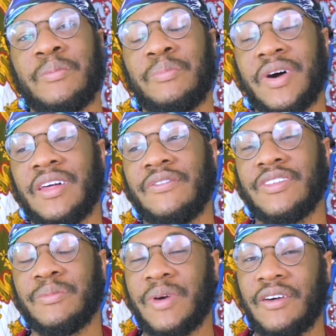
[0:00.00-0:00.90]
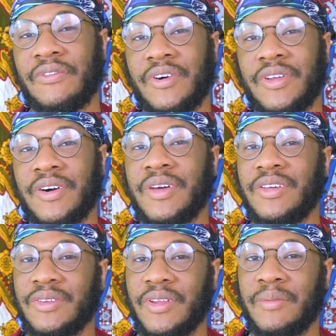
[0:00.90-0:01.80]
But if it's a bad photo and
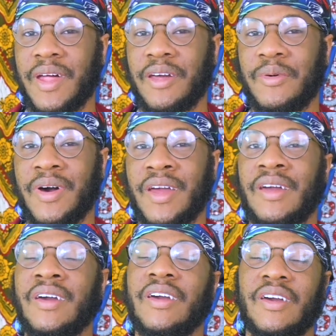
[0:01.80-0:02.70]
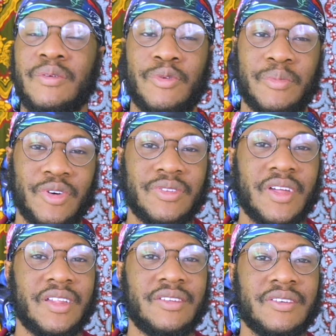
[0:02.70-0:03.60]
you turn it black and white, it will most
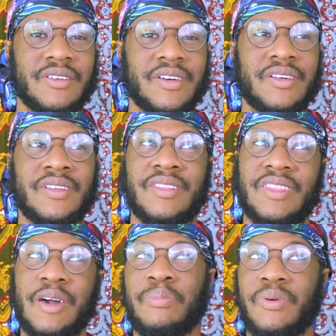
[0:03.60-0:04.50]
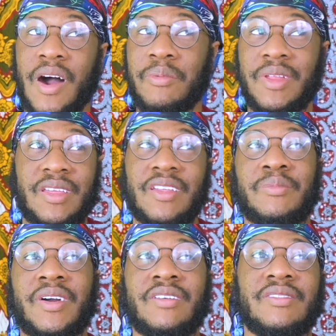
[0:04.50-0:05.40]
likely turn good. That probably
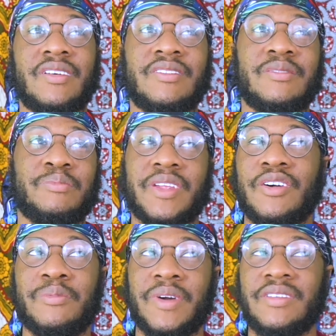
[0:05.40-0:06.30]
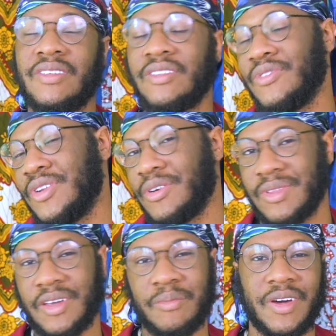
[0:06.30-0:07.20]
didn't make sense, but it will make sense if you don't
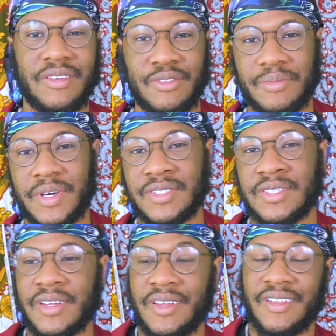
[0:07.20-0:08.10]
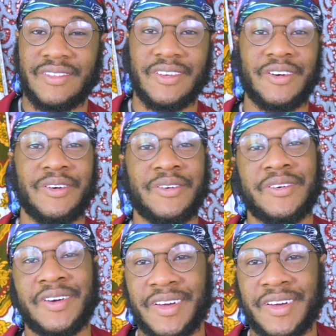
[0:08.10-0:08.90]
think about it too much. So,